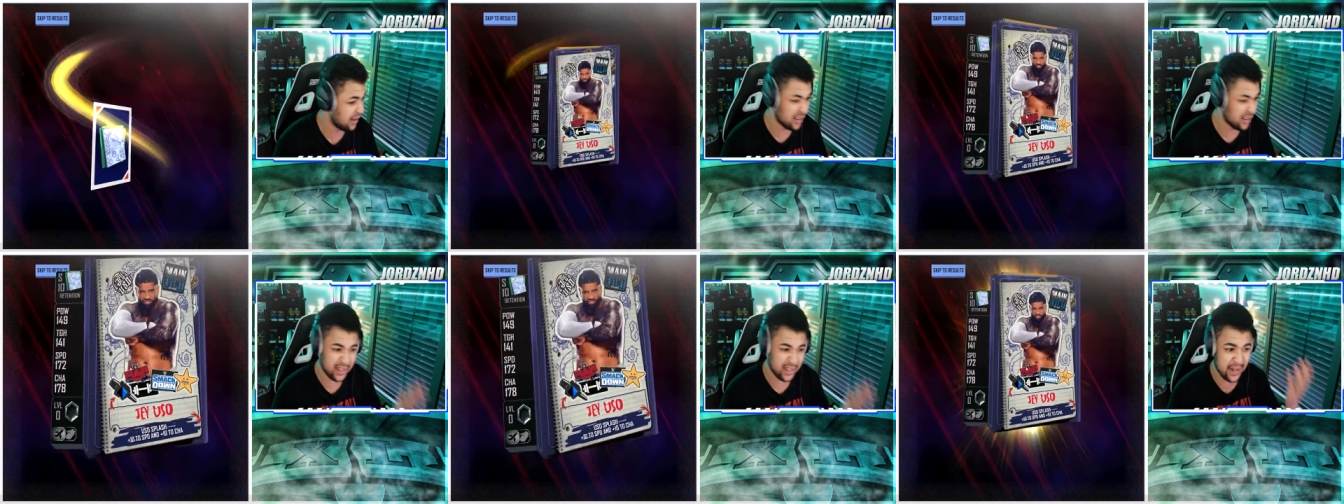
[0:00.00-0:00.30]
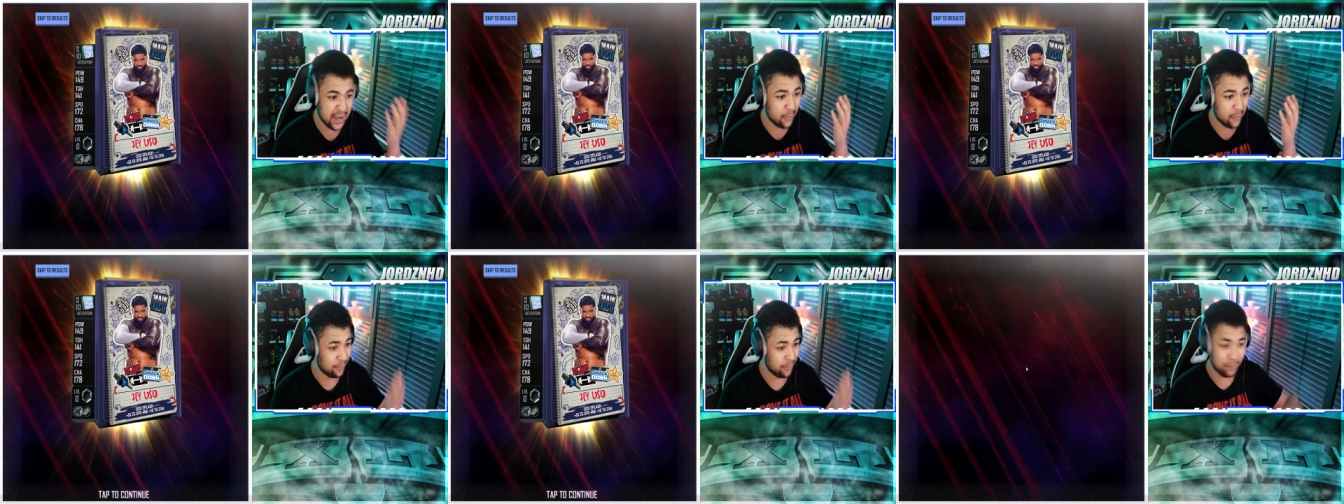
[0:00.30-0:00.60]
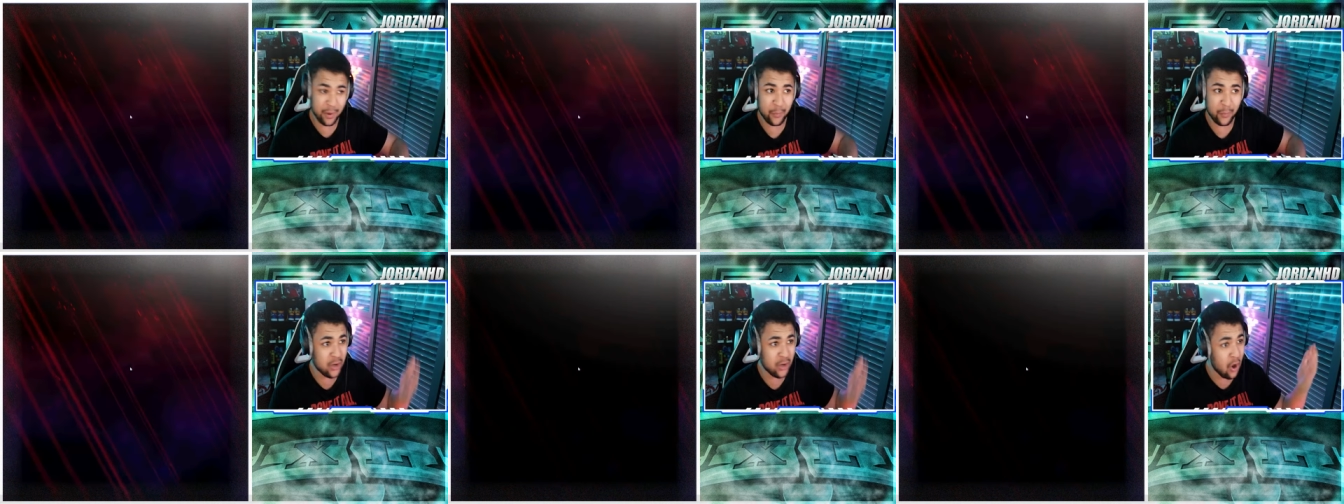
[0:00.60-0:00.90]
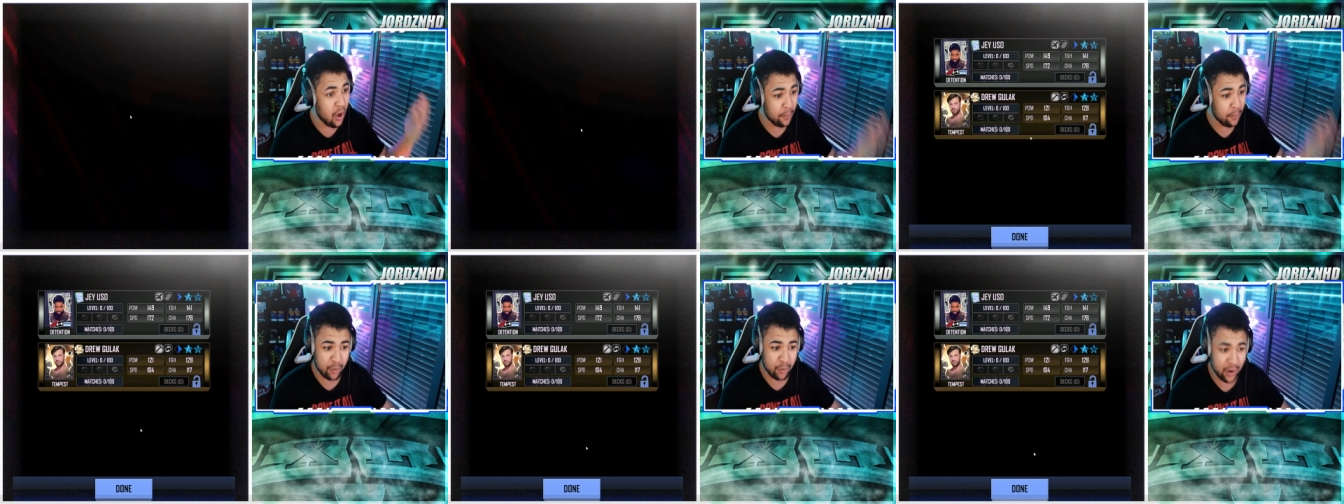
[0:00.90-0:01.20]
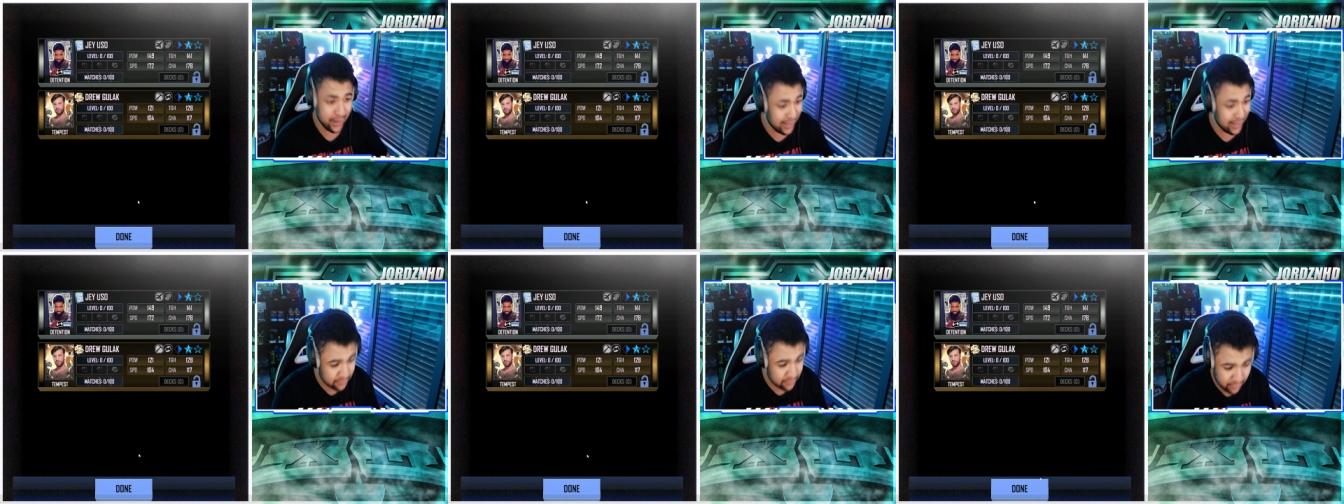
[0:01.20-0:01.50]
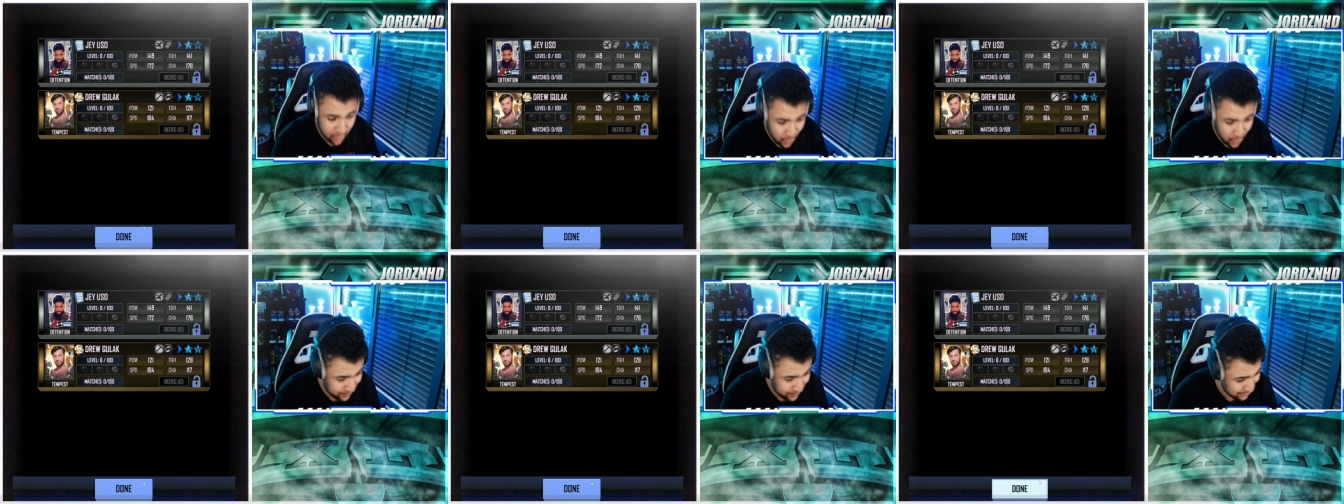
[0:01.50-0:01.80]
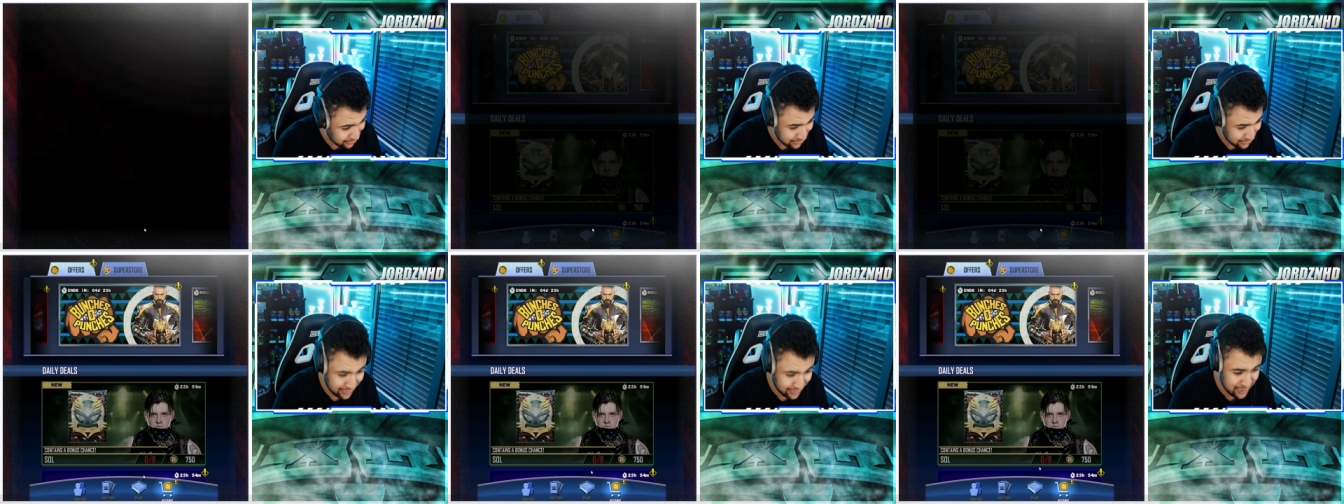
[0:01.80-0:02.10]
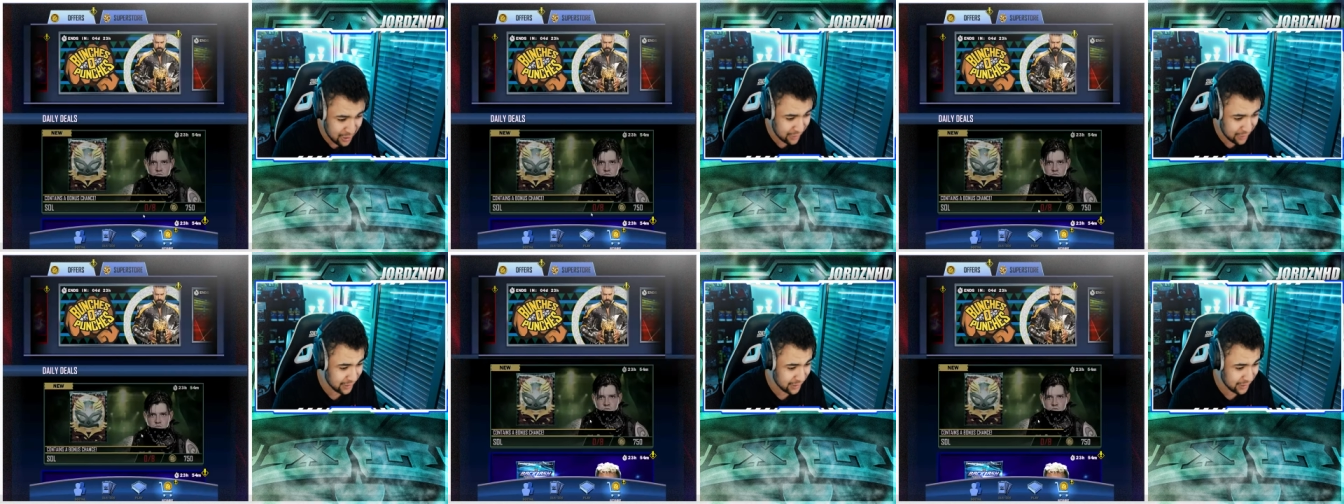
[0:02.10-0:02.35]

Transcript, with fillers: nothing that one, but we got a Pro Electra Lopez, so there's nothing